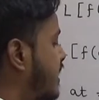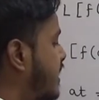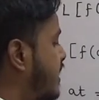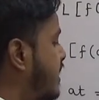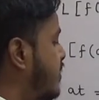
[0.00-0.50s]

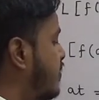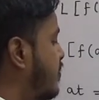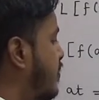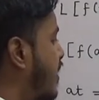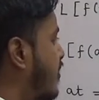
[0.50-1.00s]
e to
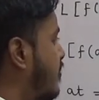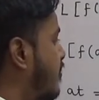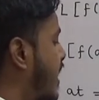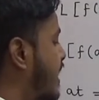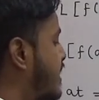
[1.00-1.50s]
the power
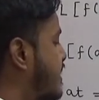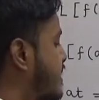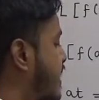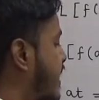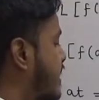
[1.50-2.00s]

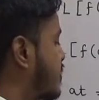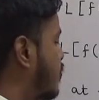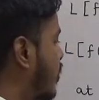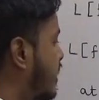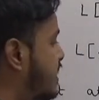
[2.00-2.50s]
minus s.
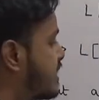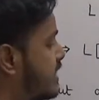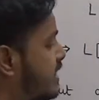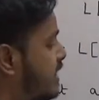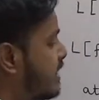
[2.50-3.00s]
What is
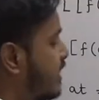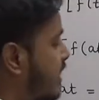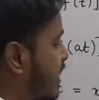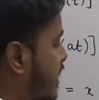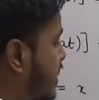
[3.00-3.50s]
t?
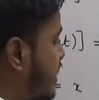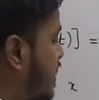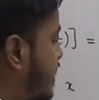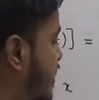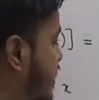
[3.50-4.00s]

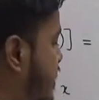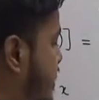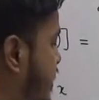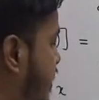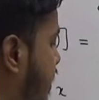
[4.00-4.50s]
T
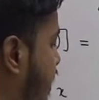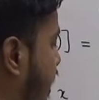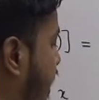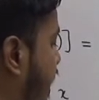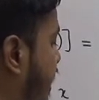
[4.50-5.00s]
is
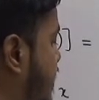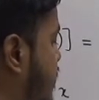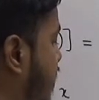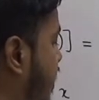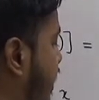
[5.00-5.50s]
x
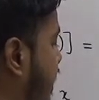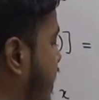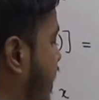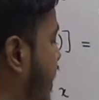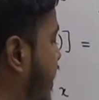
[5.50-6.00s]

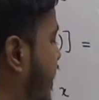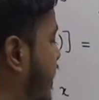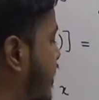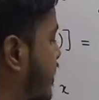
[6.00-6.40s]
by a